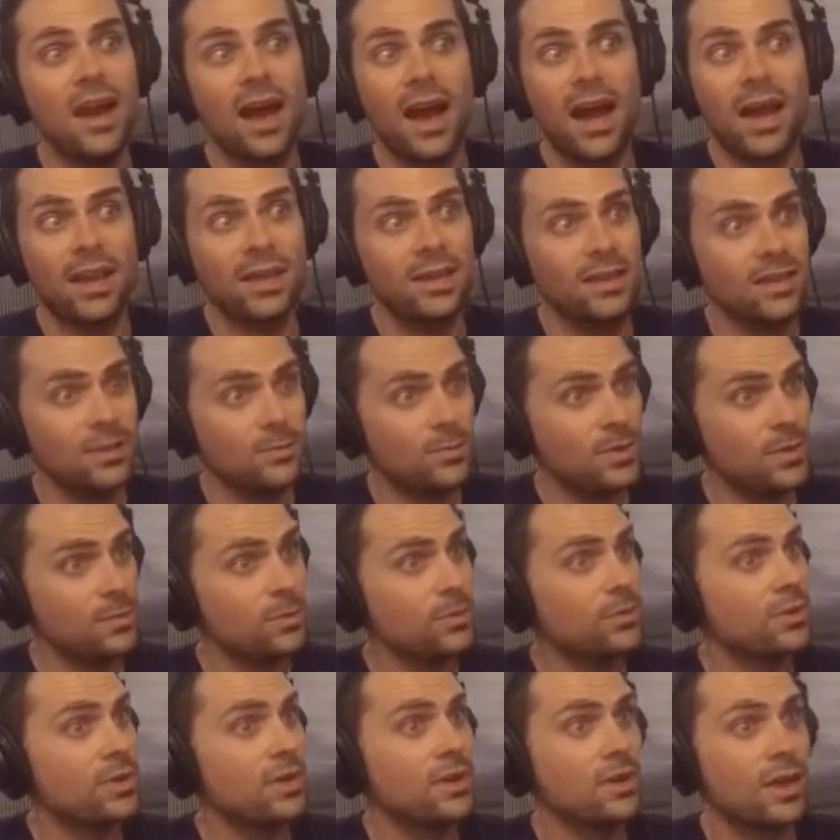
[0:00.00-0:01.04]
I can get
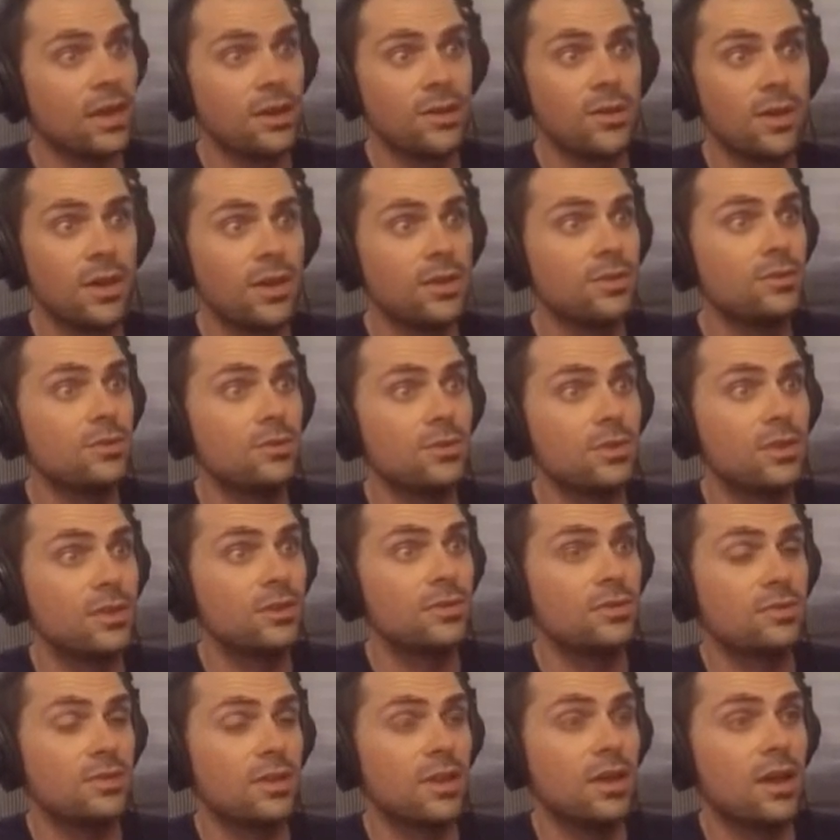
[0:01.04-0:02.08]
people in. I know how to do
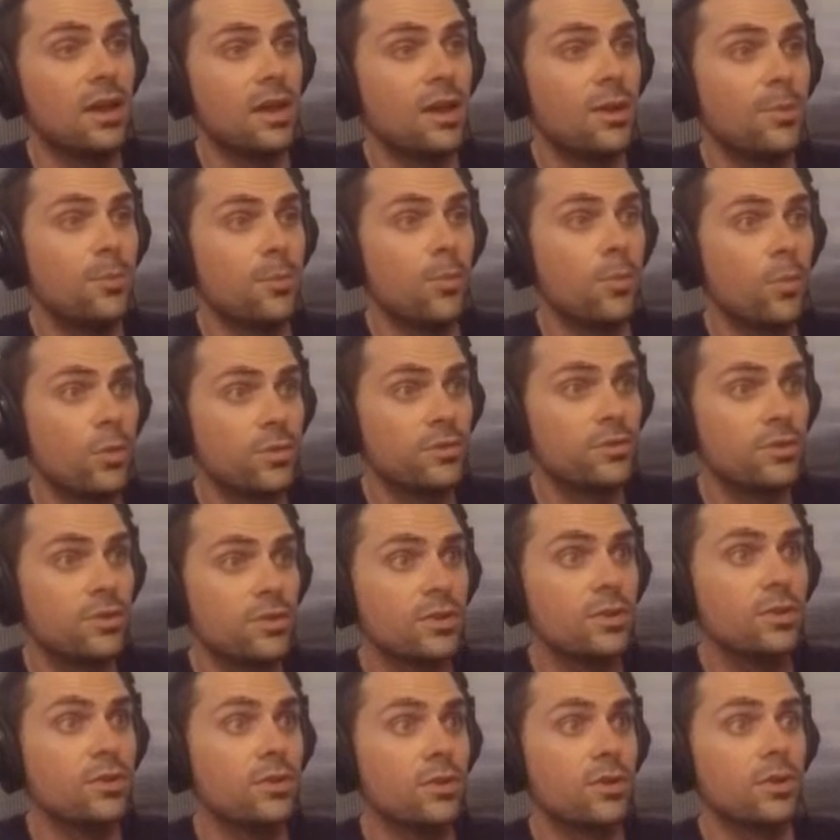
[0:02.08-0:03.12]
this. Um, what's the
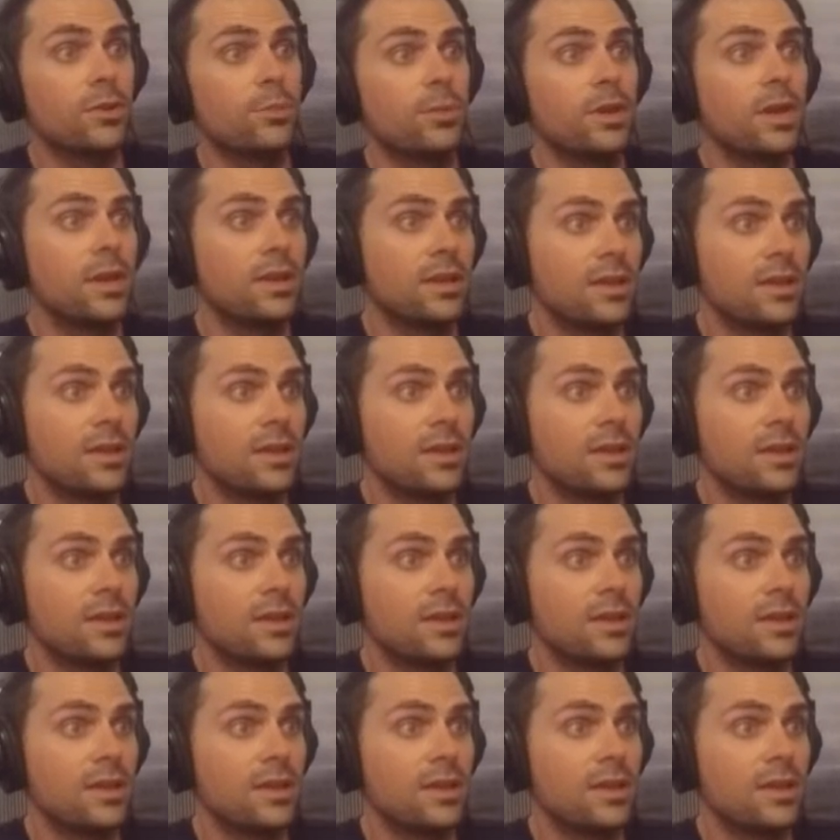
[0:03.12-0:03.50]
goal going to be?